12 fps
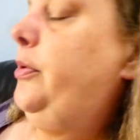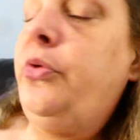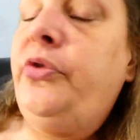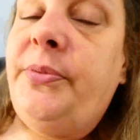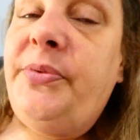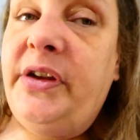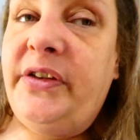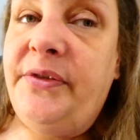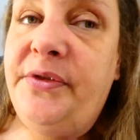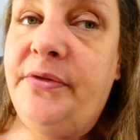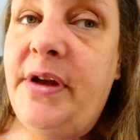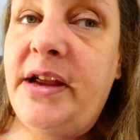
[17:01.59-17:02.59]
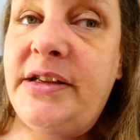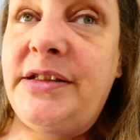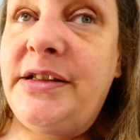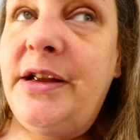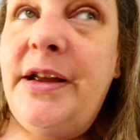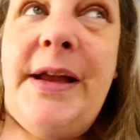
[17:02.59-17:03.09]
Paul's upstairs having a
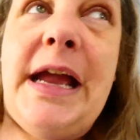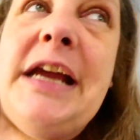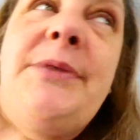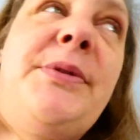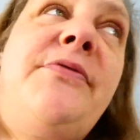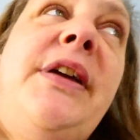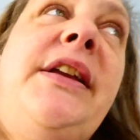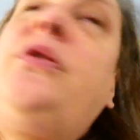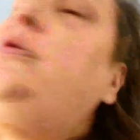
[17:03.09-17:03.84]
rest. It's been raining